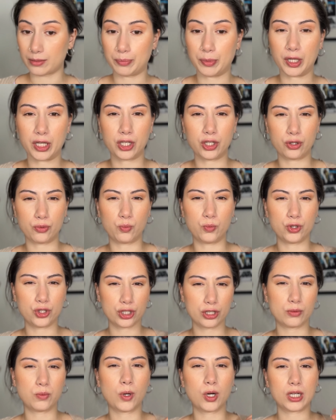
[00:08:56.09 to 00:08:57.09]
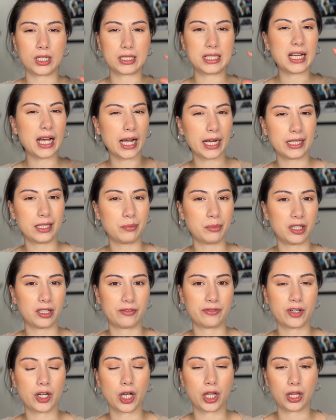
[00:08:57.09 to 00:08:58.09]
but you just want a tiny bit
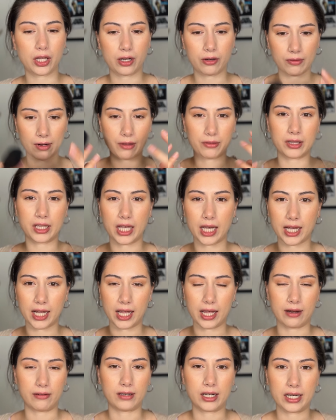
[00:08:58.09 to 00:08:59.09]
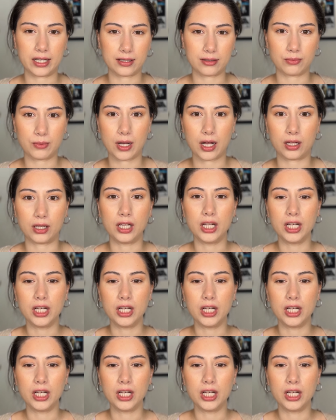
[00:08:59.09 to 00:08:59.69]
of color around the eye area as well,